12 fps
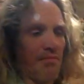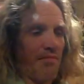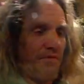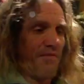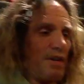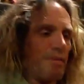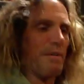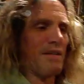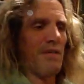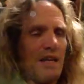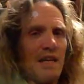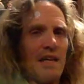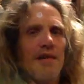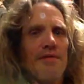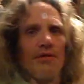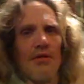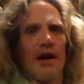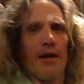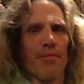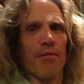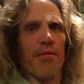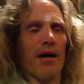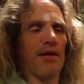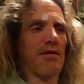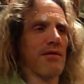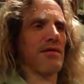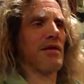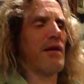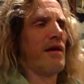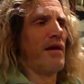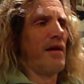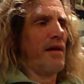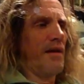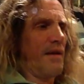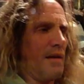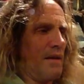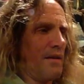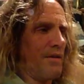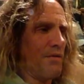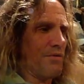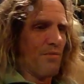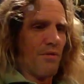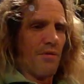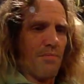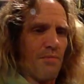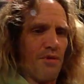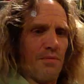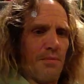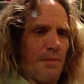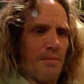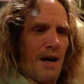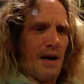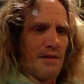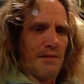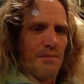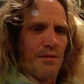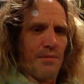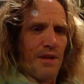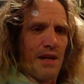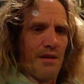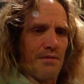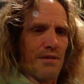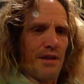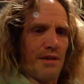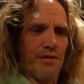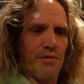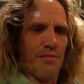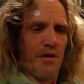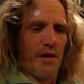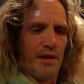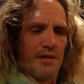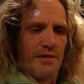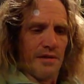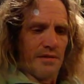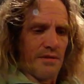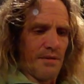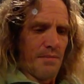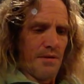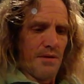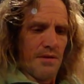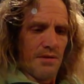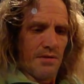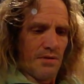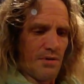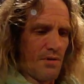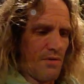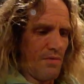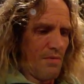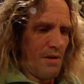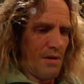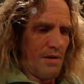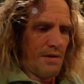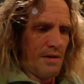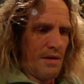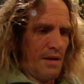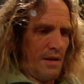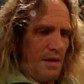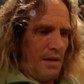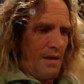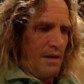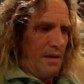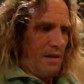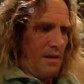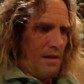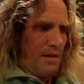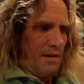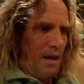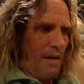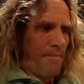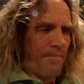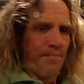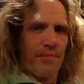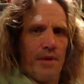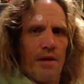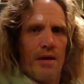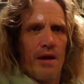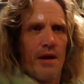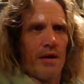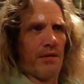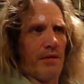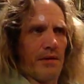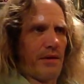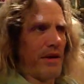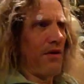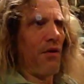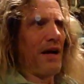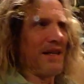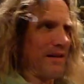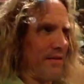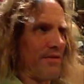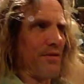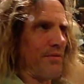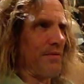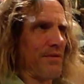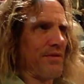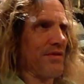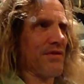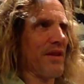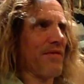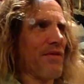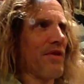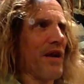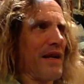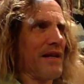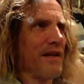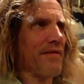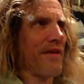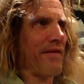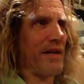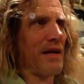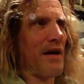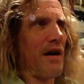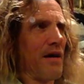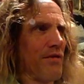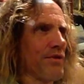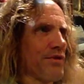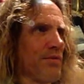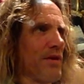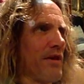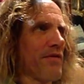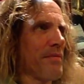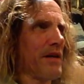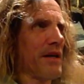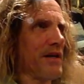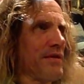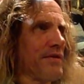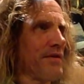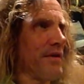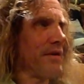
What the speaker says: fundamentally evil compromises. And those wouldn't be possible without the two-party system. So, yeah. And the whole idea, too, is just the very idea of having a Congress where everybody is,